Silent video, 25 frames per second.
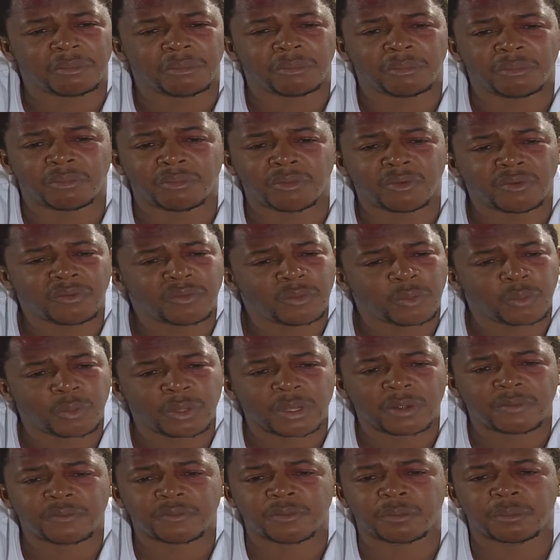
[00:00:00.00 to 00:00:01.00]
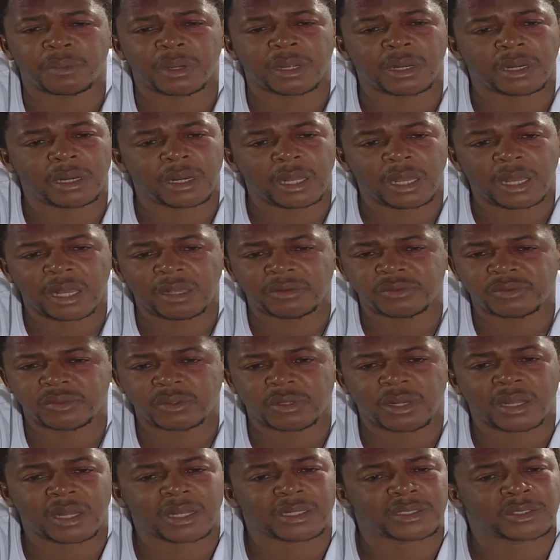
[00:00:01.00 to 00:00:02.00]
move away from my life so
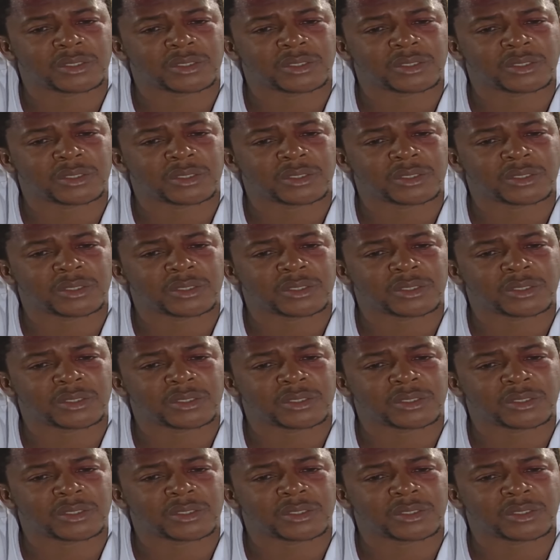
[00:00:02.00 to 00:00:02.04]
that I